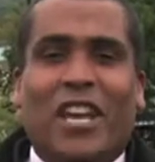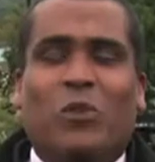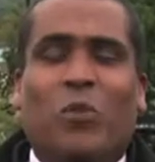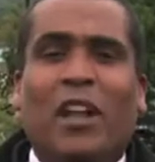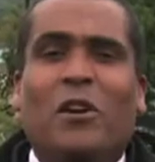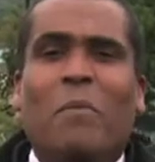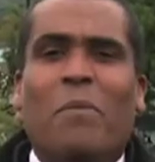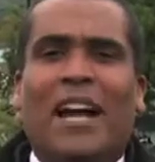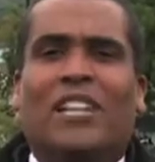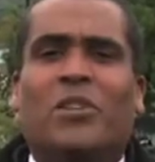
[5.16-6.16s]
Yes, welcome
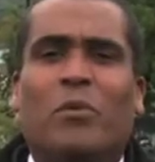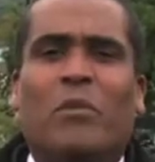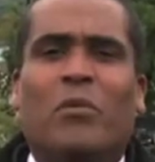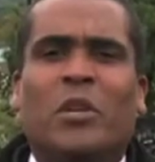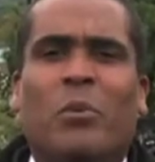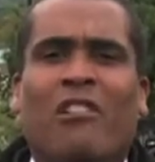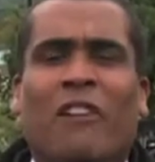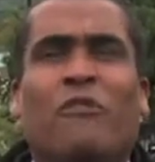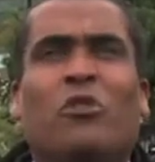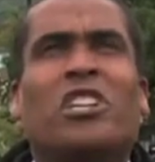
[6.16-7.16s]
back to Wimbledon, where
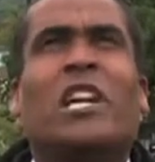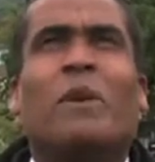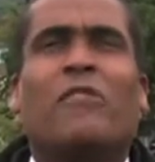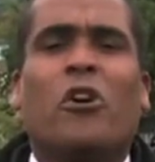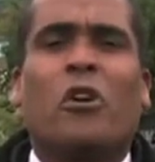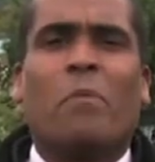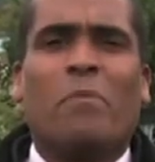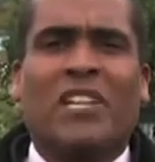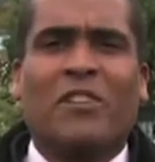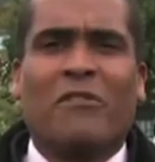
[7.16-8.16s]
unfortunately we've got a
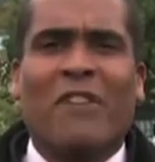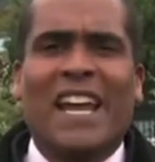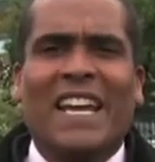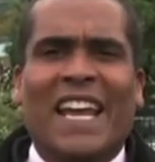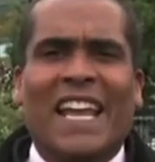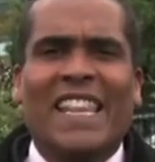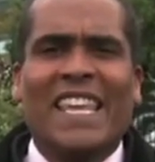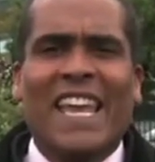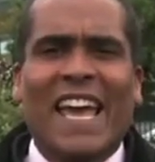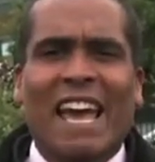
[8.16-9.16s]
bit of rain in
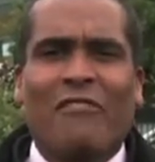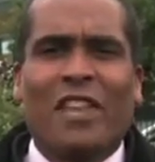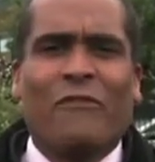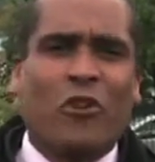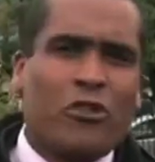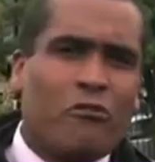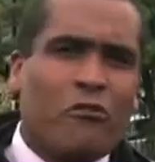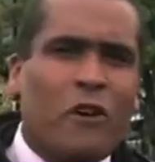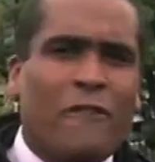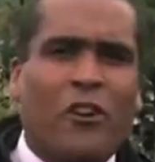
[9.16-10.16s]
the air and they've got the
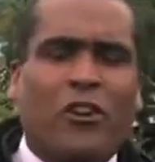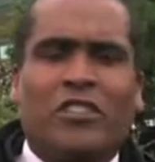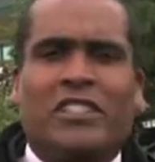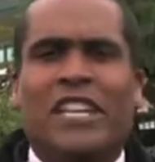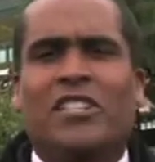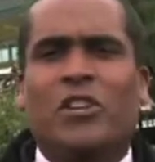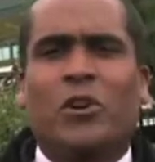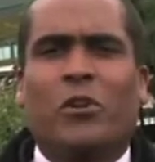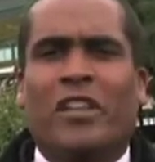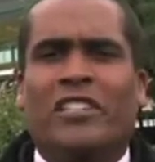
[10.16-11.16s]
roof on centre
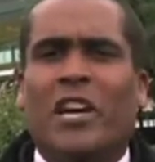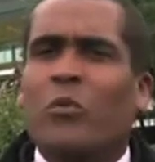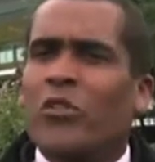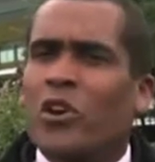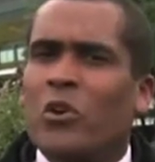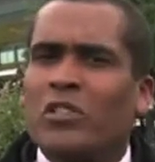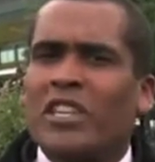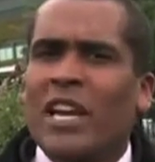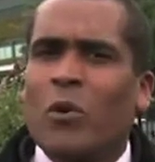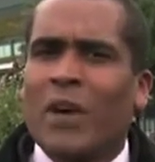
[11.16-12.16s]
court. They don't want the courts
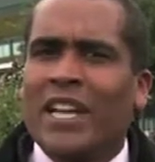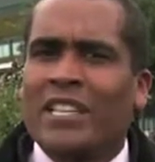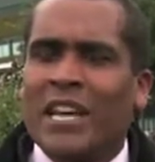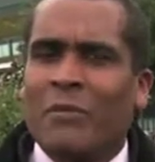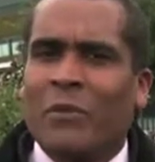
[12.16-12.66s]
getting wet.